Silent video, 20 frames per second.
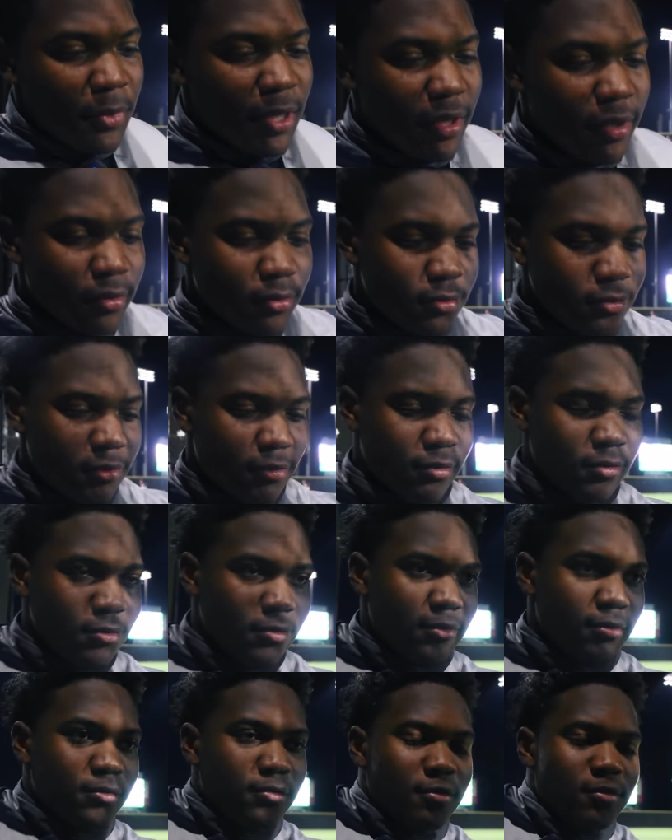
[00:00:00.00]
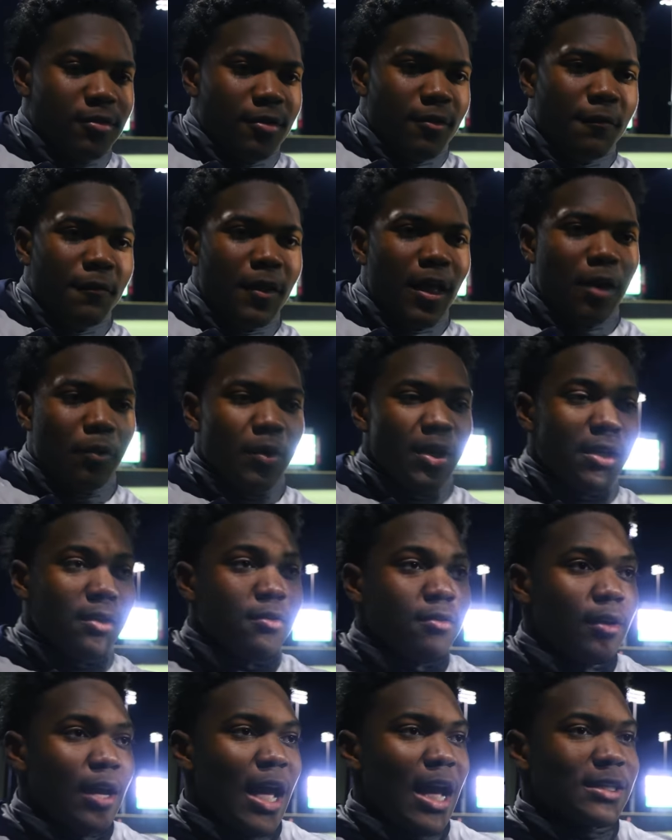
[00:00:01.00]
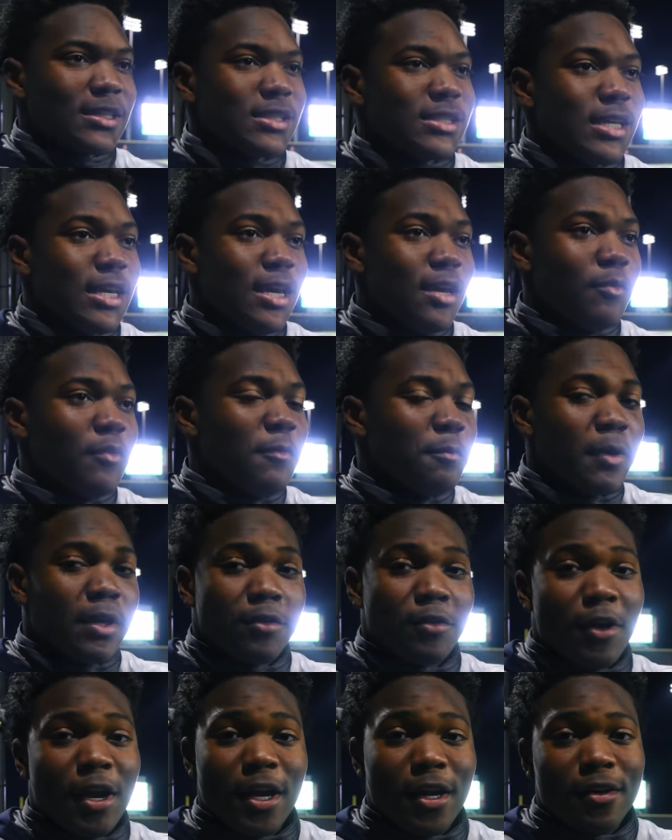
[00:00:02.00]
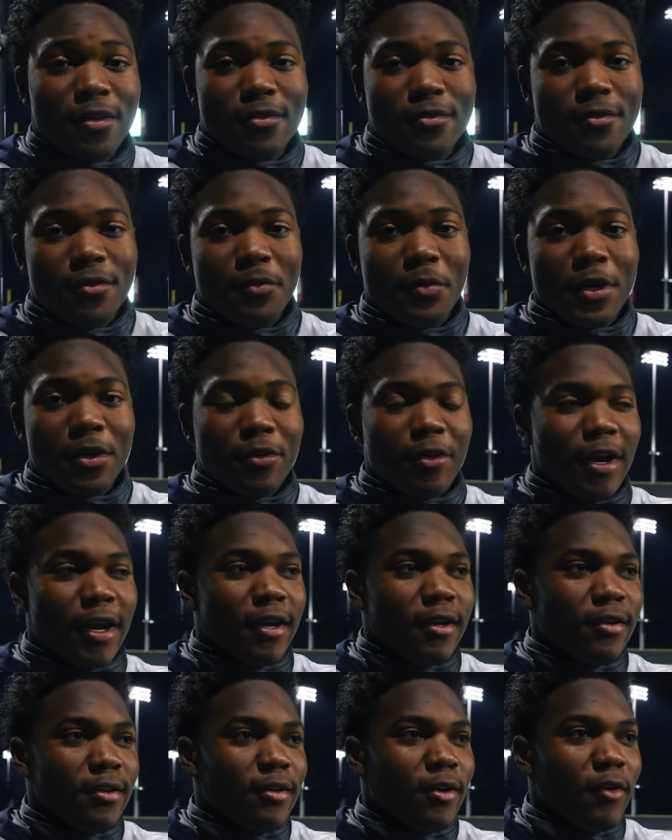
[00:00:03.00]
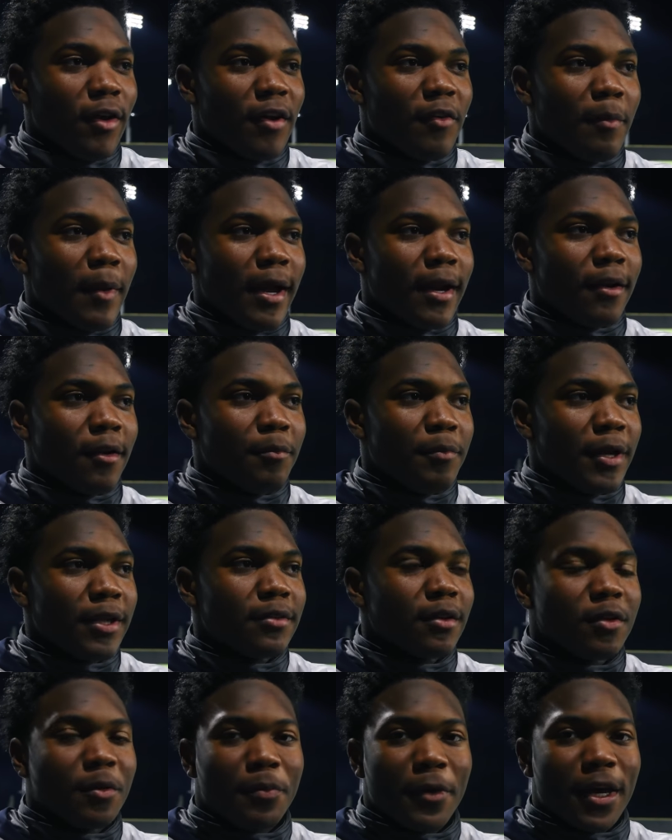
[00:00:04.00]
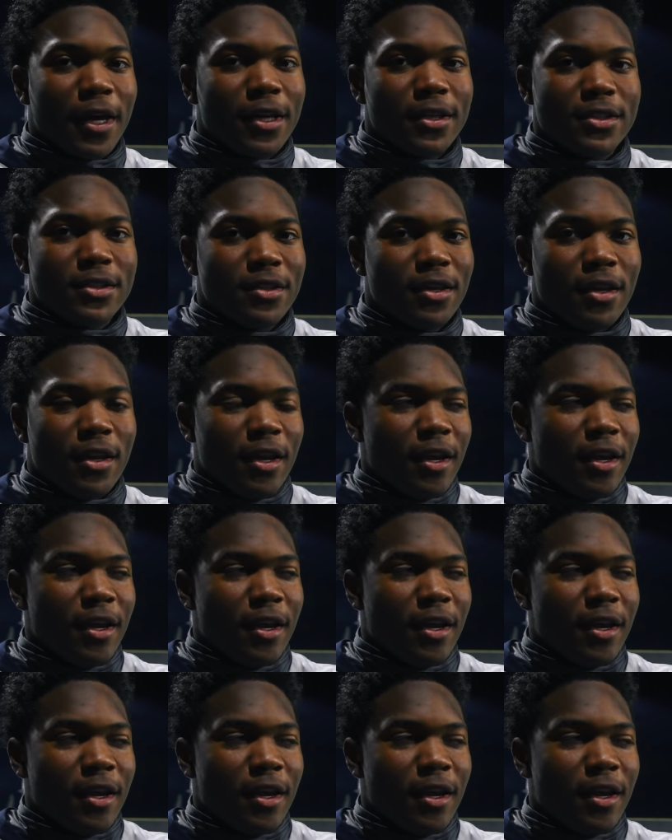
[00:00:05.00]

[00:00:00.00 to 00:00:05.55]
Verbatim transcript: Me, like we as a team we've been great. Oh, we've been great. You know, sure. everybody done picked up the pace.